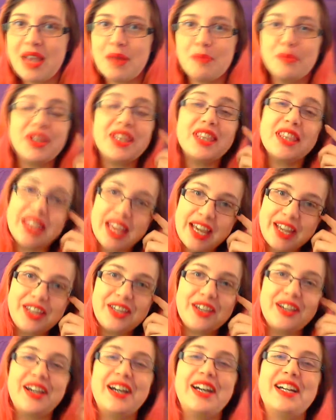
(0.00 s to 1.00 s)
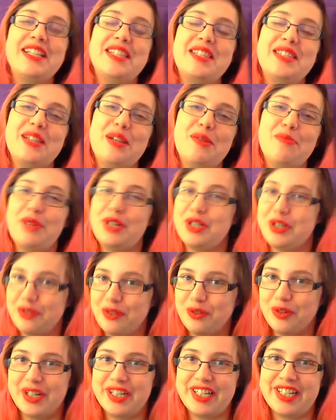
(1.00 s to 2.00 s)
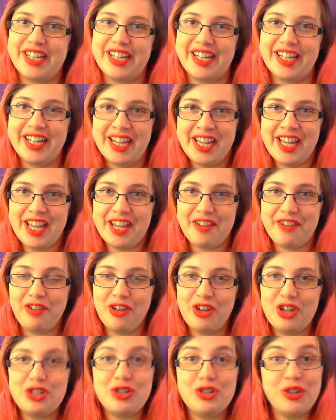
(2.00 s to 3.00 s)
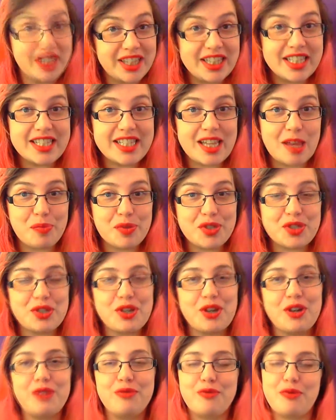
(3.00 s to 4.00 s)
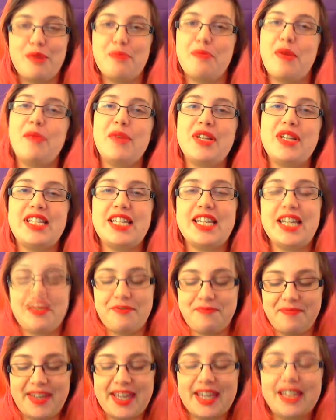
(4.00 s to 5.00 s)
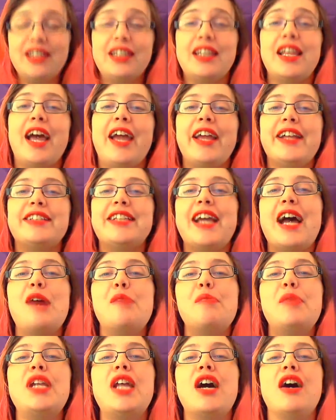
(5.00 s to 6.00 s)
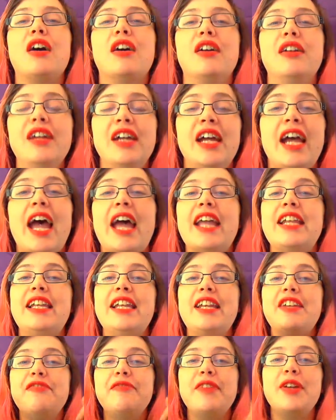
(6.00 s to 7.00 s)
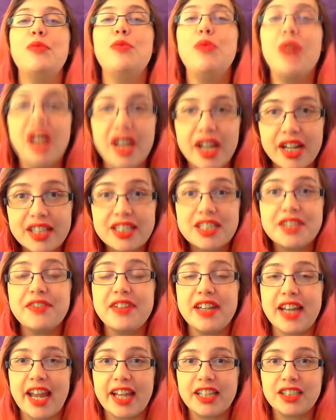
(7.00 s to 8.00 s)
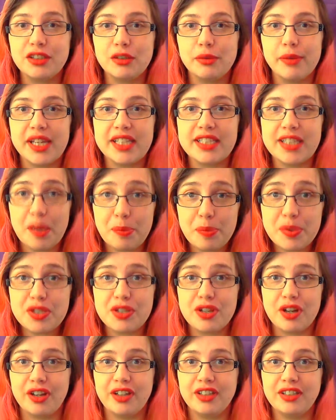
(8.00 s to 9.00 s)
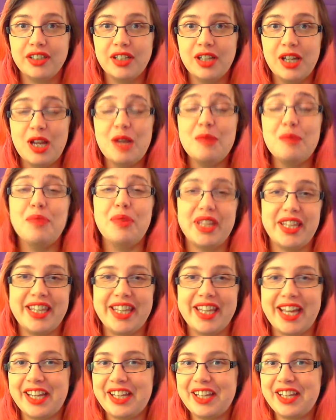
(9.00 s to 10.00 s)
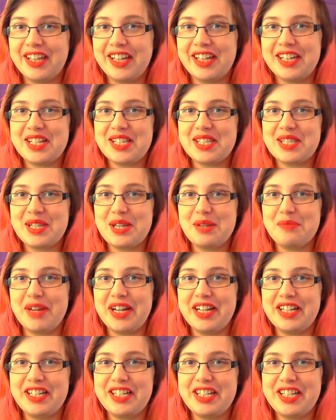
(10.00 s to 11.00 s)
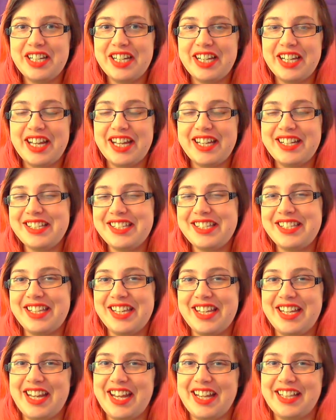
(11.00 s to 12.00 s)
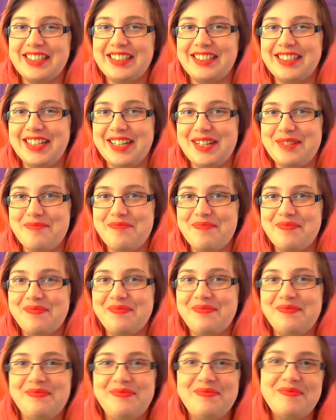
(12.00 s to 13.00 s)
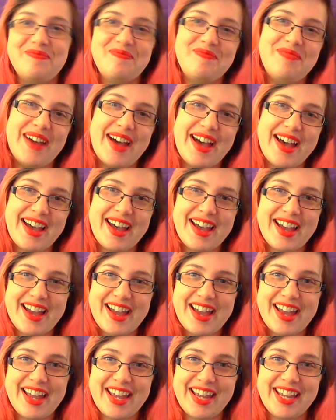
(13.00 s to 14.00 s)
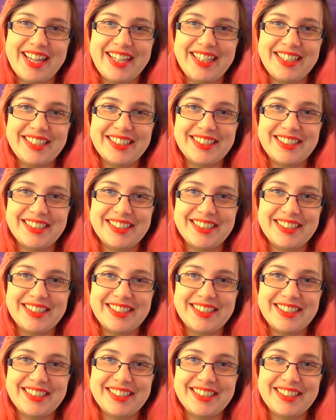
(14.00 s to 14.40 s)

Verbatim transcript: But thank you guys so much for watching. If you enjoyed this episode, remember to leave me a like down below and leave me words for next week's episode. But thank you guys so much, and I'll see you next time. Bye.